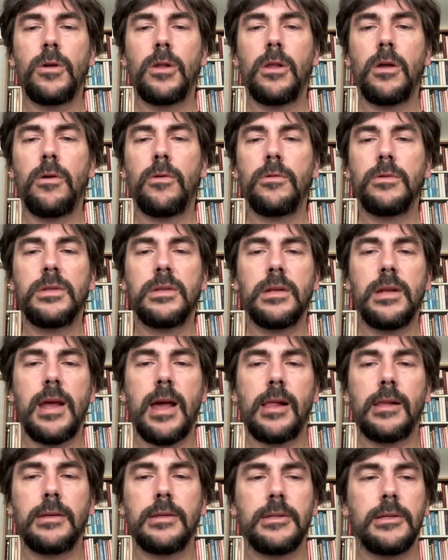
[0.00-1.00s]
close
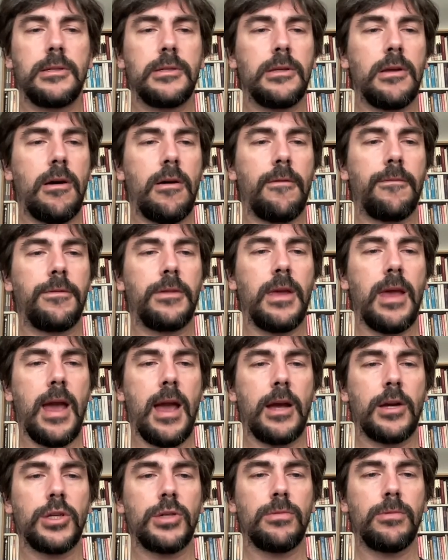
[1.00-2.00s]
analysis of the
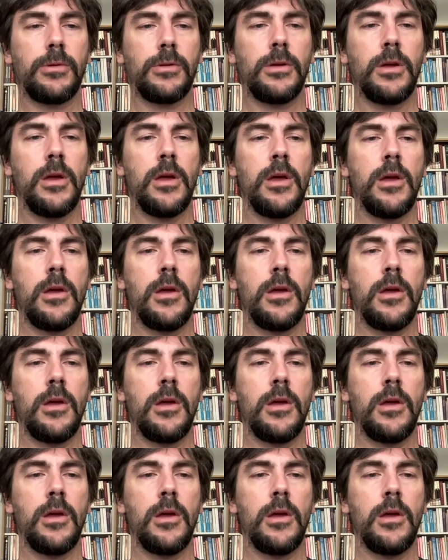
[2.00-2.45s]
actual